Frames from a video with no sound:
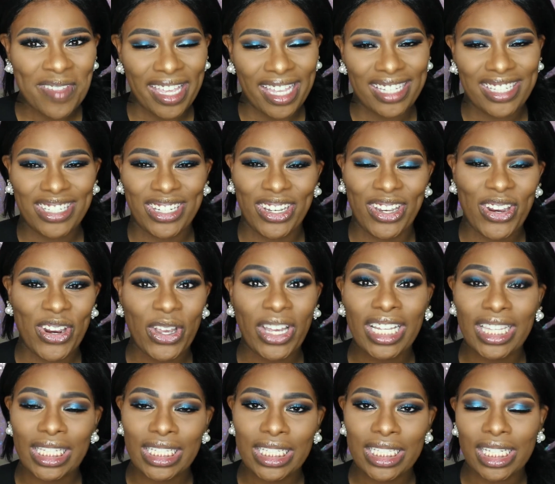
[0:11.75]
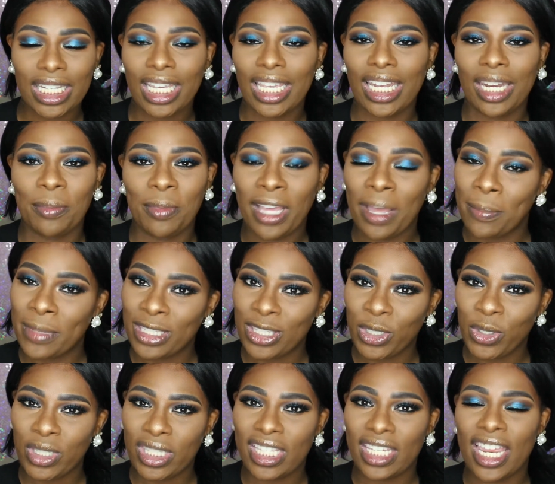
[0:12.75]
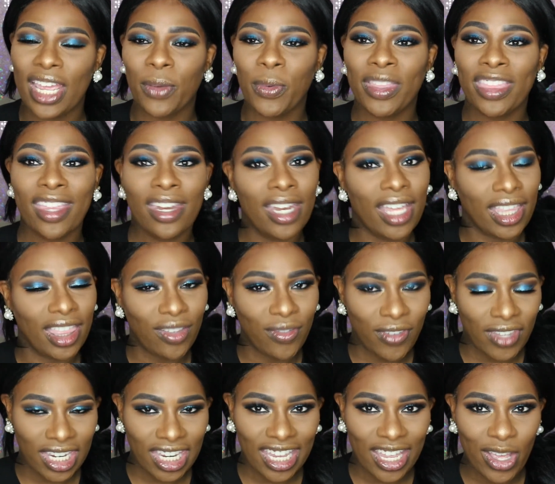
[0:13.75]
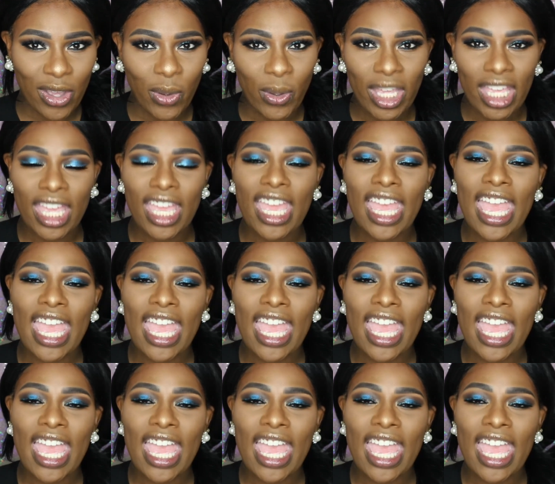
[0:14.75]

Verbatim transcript: It's your girl Alicia and I'm coming to you today with another video.